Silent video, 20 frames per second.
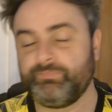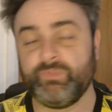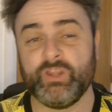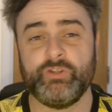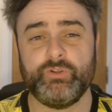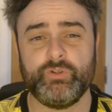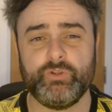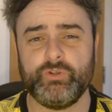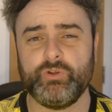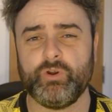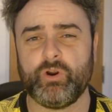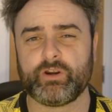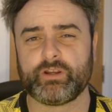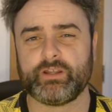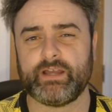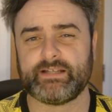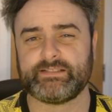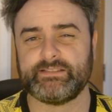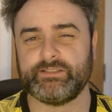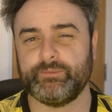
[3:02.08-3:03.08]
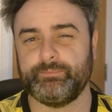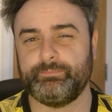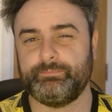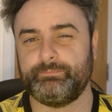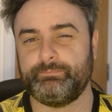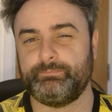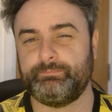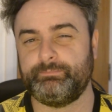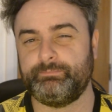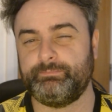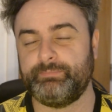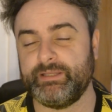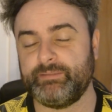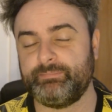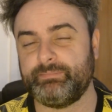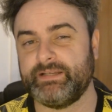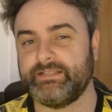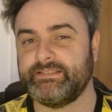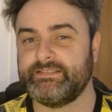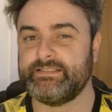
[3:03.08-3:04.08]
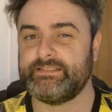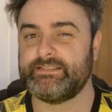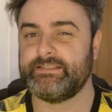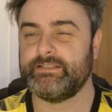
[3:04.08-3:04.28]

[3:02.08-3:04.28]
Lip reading: New York actually got beat by DC